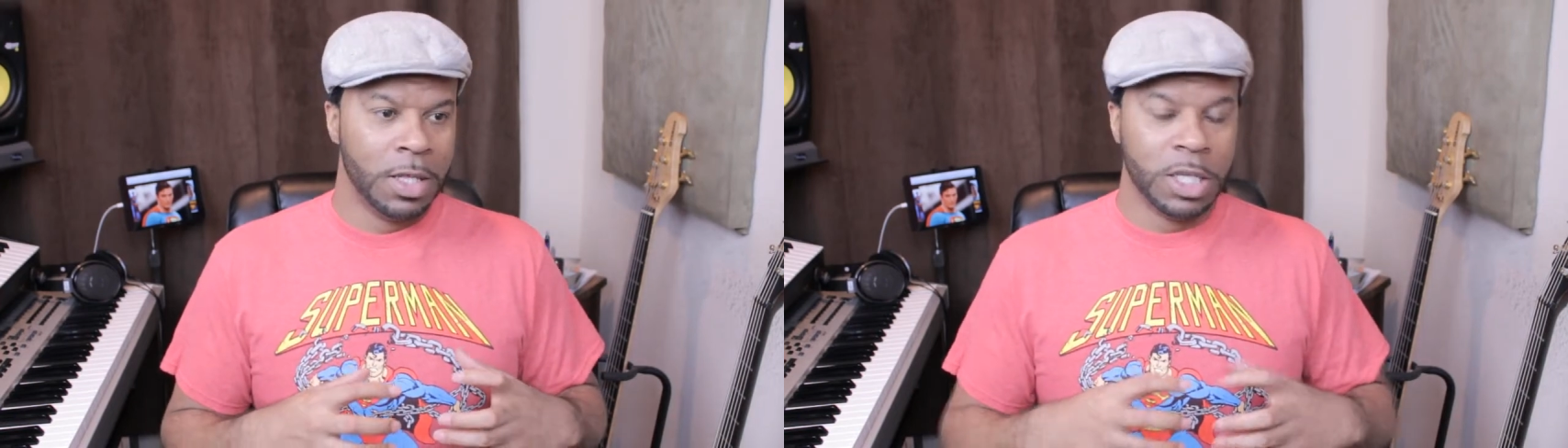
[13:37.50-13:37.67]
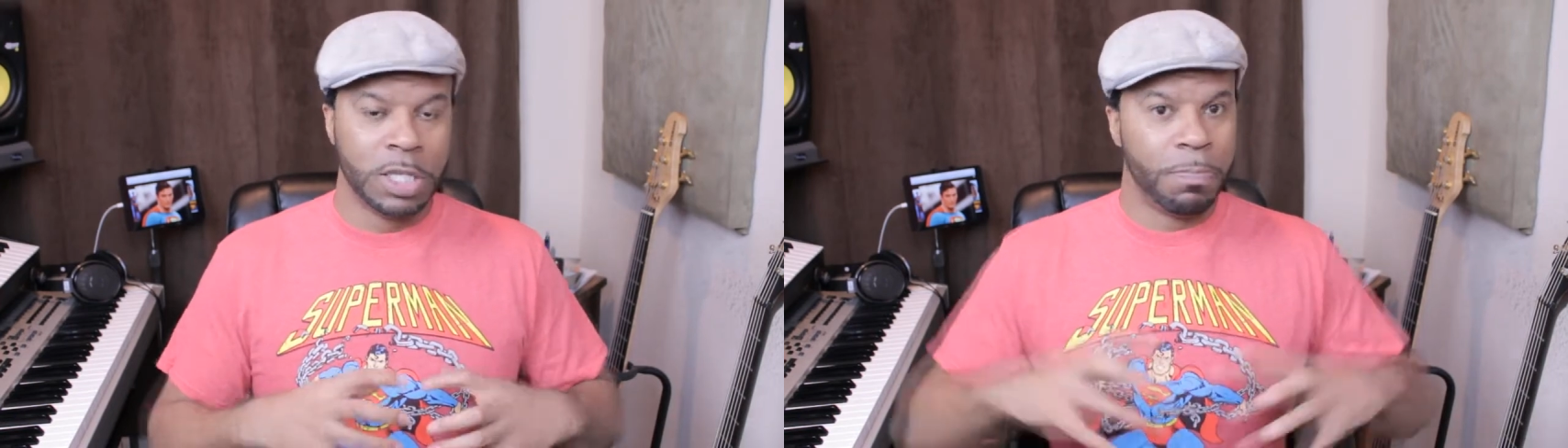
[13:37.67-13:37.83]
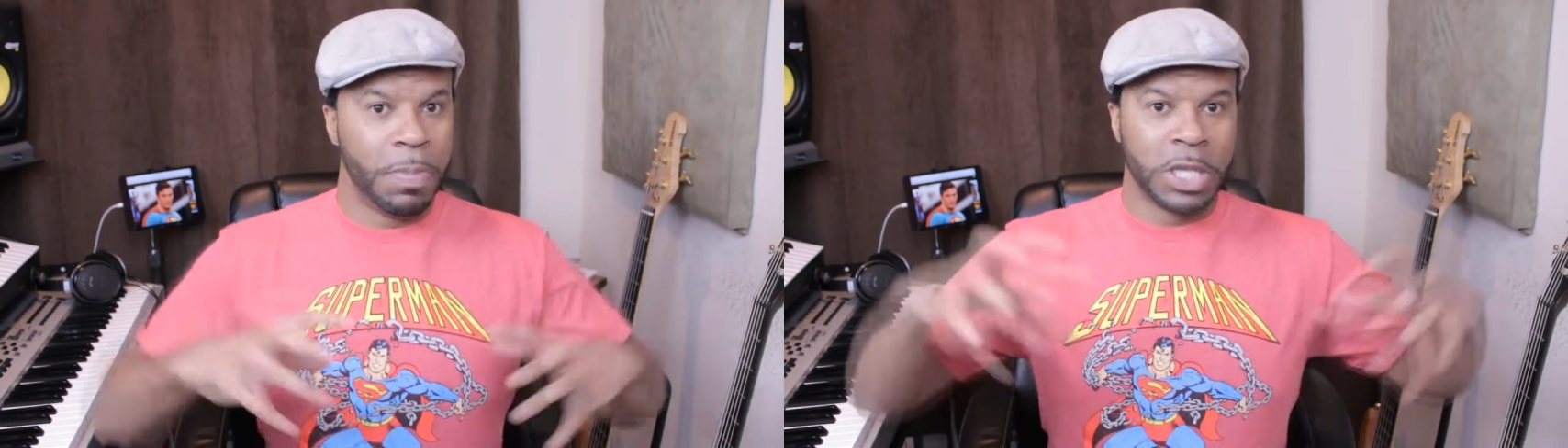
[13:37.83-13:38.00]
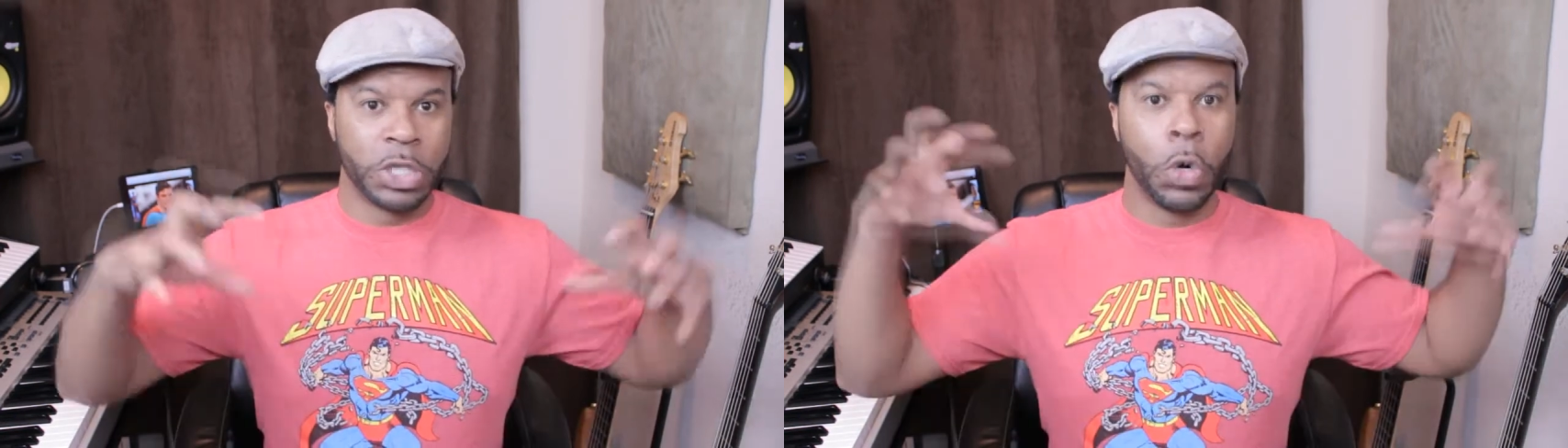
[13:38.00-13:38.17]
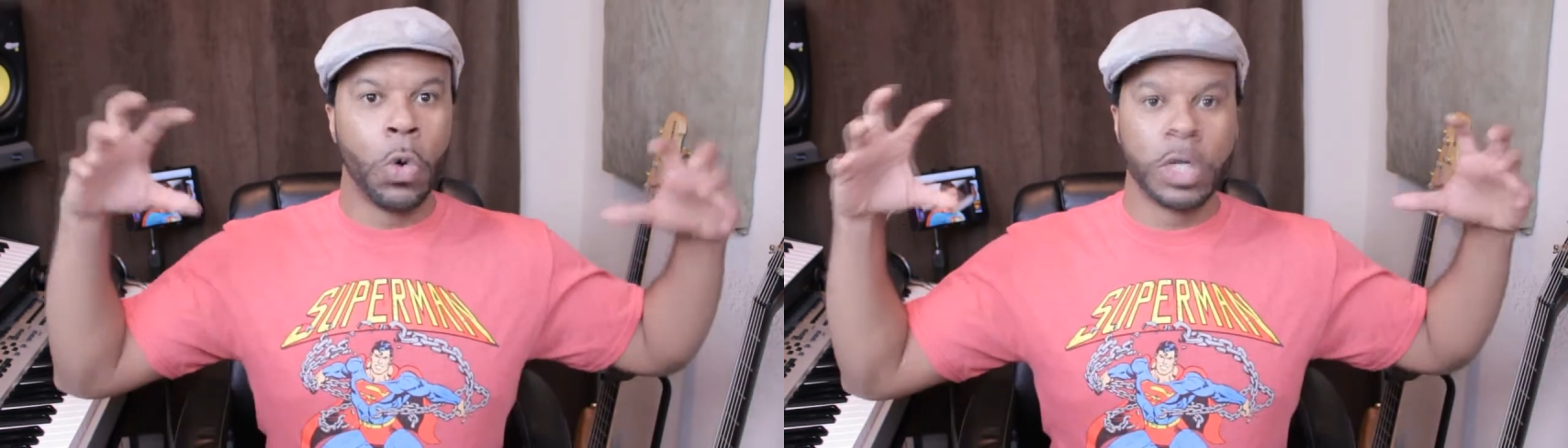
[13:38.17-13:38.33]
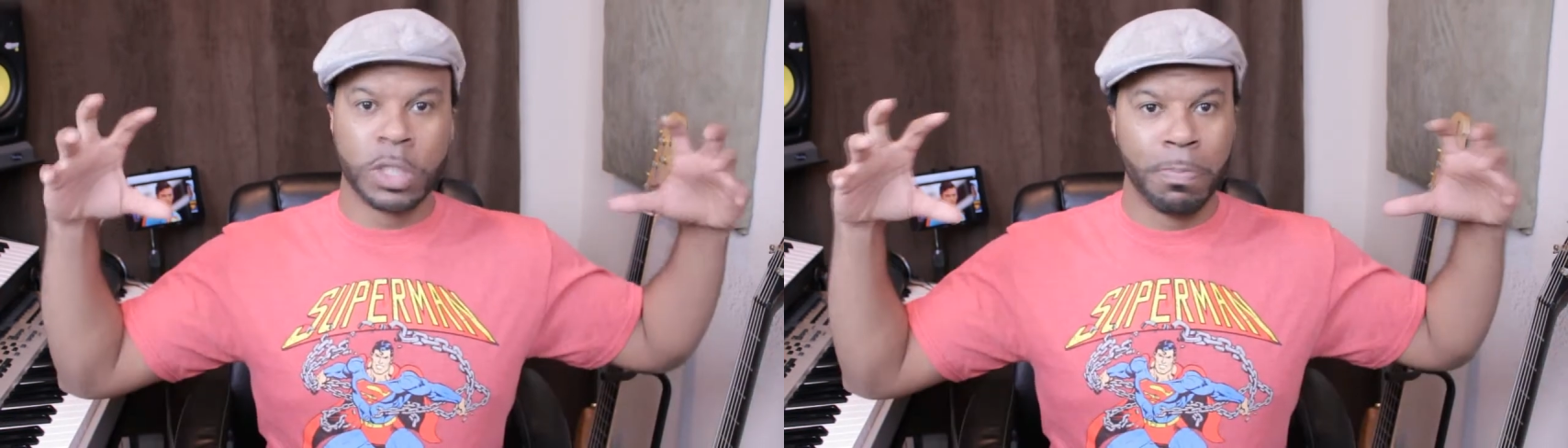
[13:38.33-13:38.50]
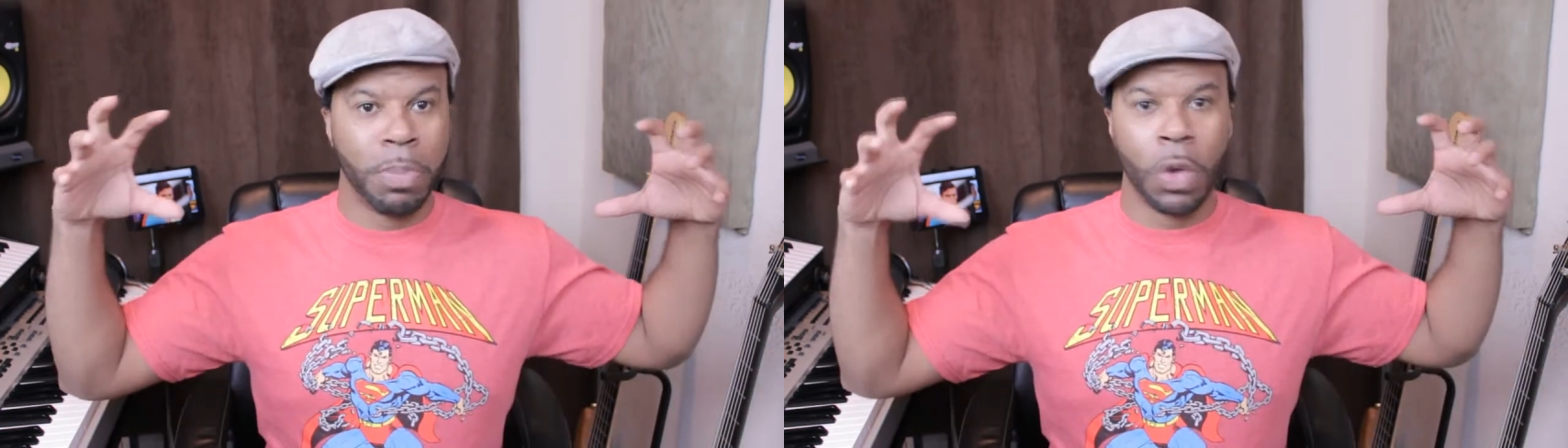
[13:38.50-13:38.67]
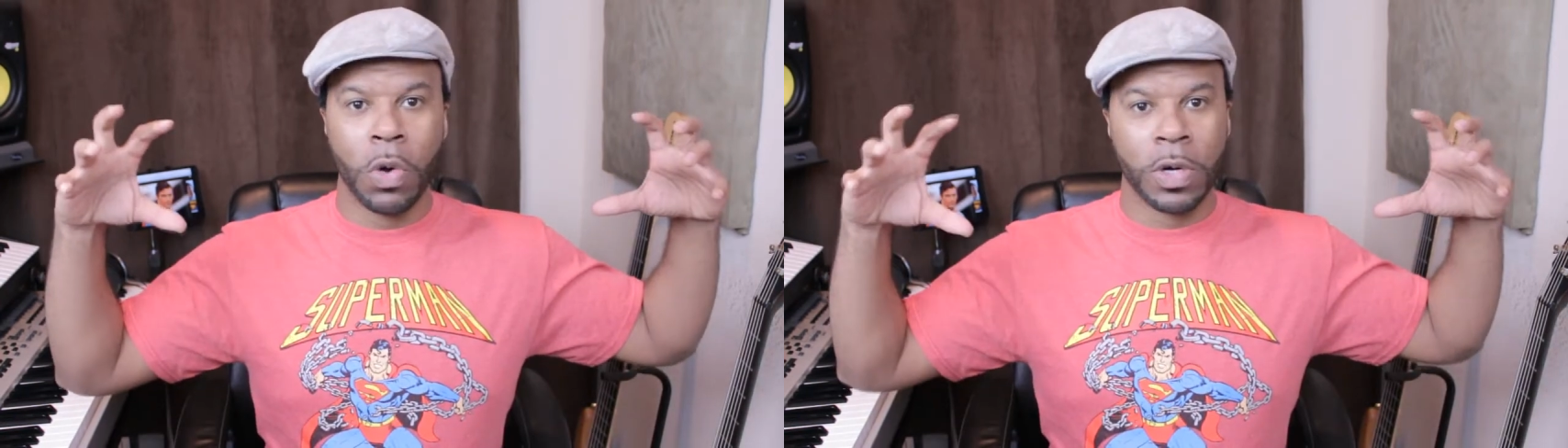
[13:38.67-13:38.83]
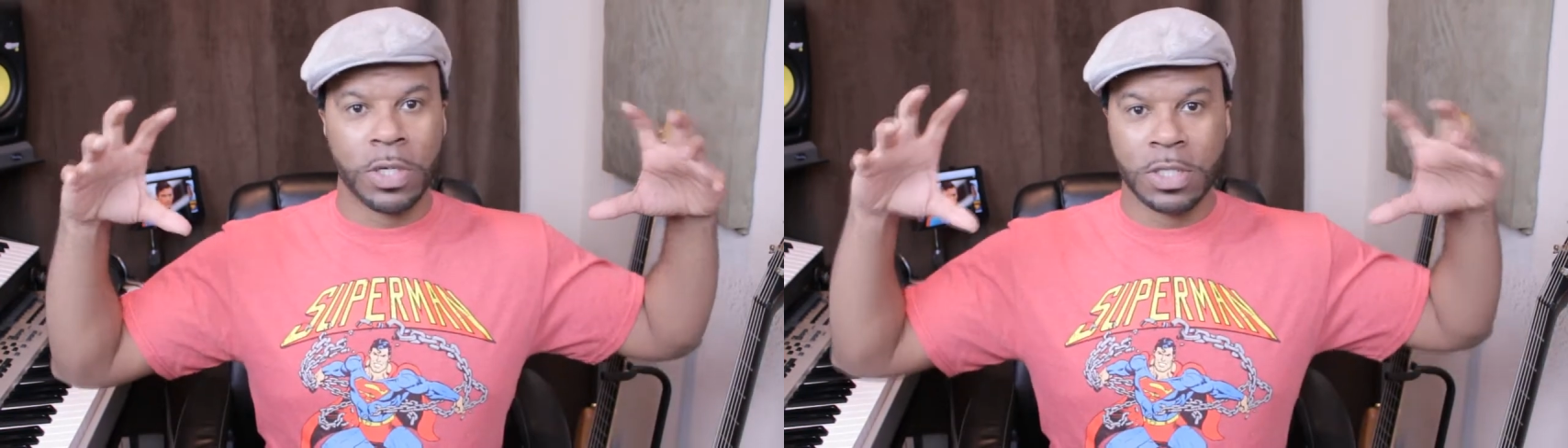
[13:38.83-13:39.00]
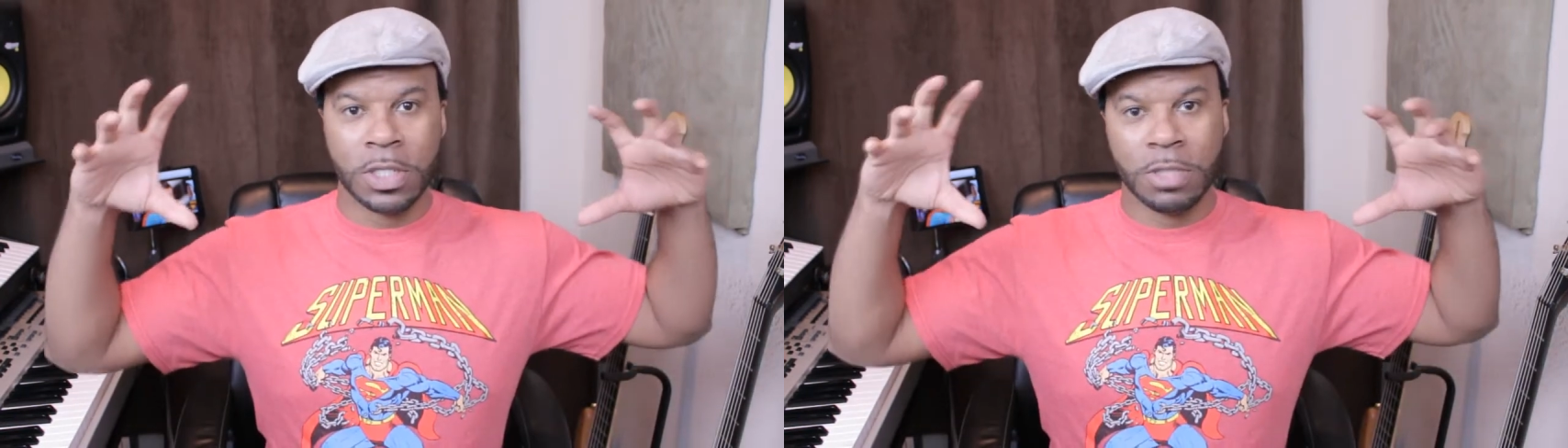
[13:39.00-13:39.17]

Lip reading: these big torch blowers,